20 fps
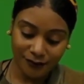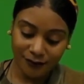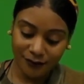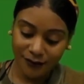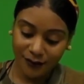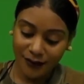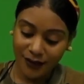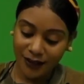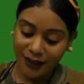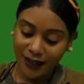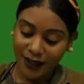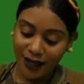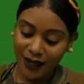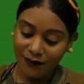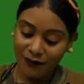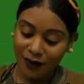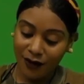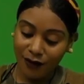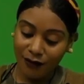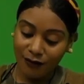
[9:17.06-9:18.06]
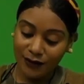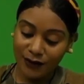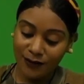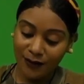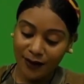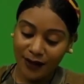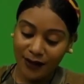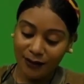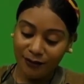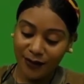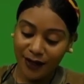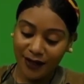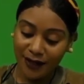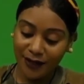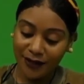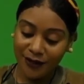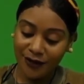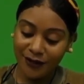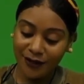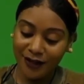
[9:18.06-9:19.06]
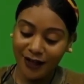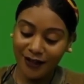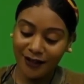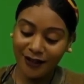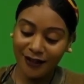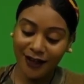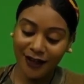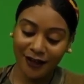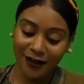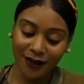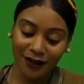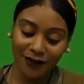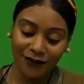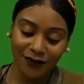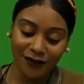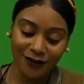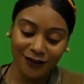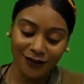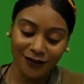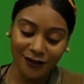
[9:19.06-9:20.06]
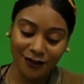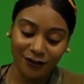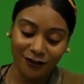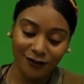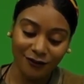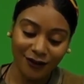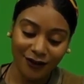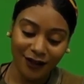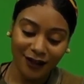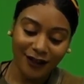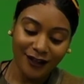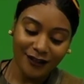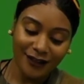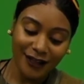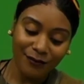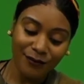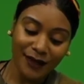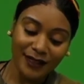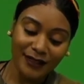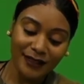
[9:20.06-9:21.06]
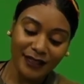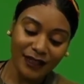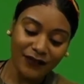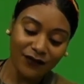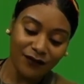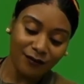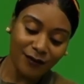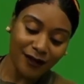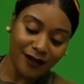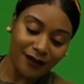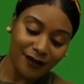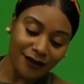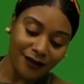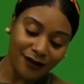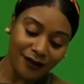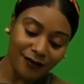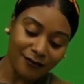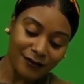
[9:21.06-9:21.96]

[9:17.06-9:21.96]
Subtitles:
And then I have a whole spot back here that I did not cover, so that makes it even better.